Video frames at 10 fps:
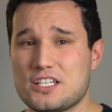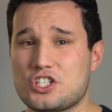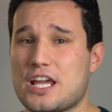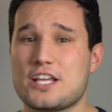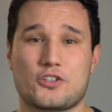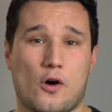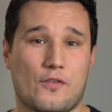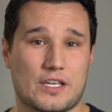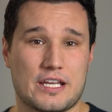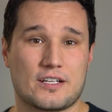has changed
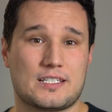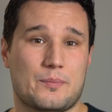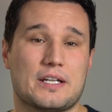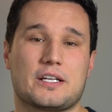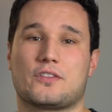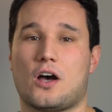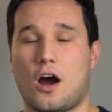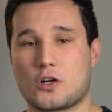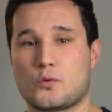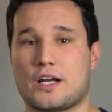over the years depending on the
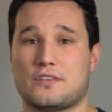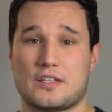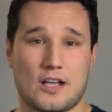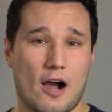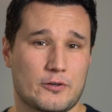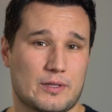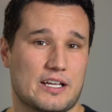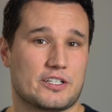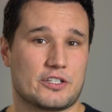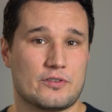hardware and the software
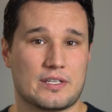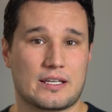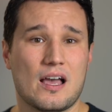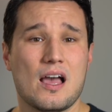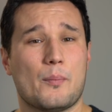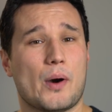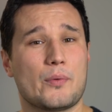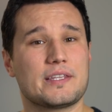that you're using, but